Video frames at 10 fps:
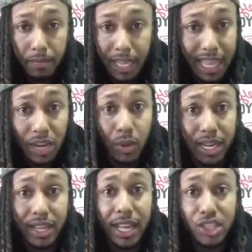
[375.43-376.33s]
And they don't want
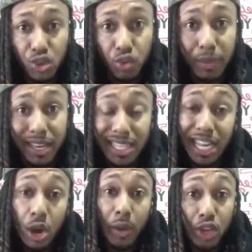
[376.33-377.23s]
to hear that truth because they
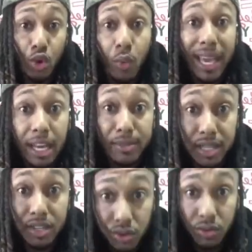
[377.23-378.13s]
know when you wake up
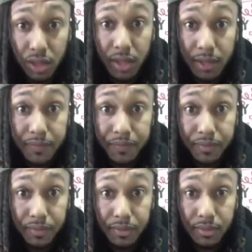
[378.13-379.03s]
to the truth,
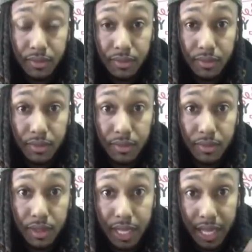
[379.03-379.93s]

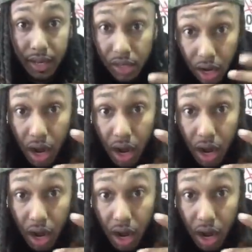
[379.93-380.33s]
then